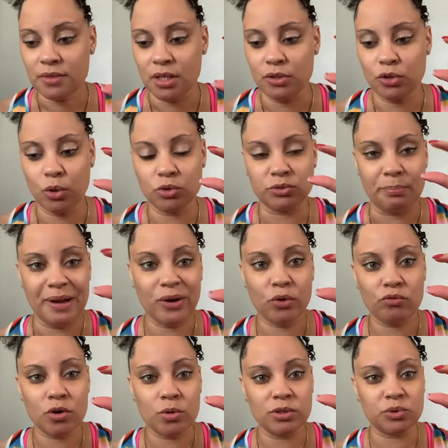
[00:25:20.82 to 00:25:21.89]
those metal
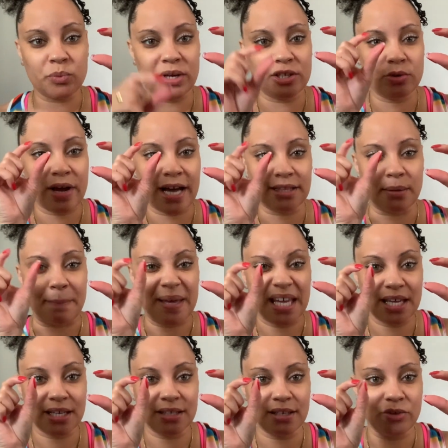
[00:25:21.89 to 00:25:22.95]
rollers where you had the
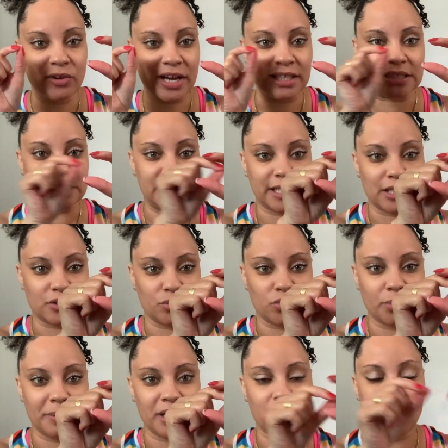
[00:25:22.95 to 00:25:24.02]
pin and you had to stick it through to
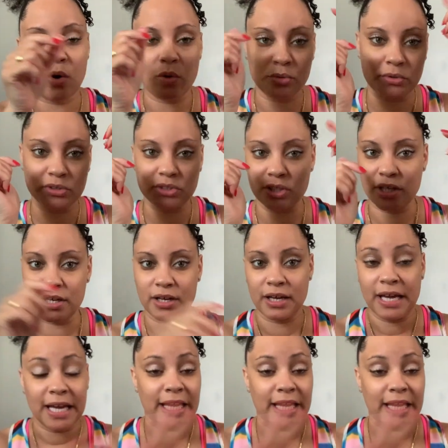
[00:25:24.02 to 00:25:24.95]
make it hold onto your hair.